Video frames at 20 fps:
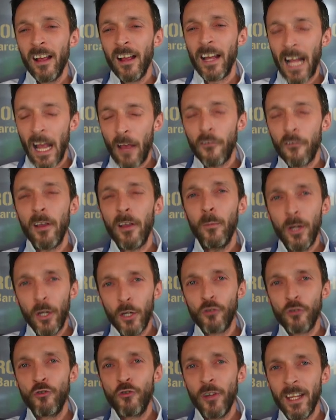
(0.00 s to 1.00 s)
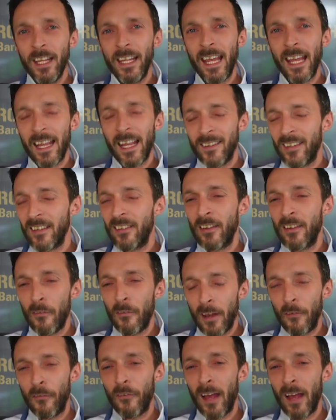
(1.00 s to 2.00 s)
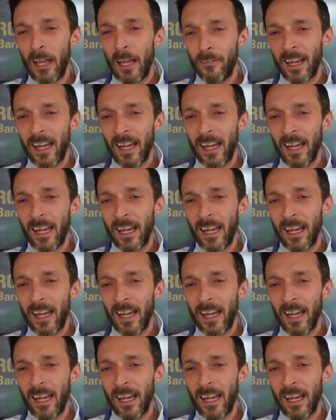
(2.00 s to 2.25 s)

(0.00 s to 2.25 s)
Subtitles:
I think we could really get to 75,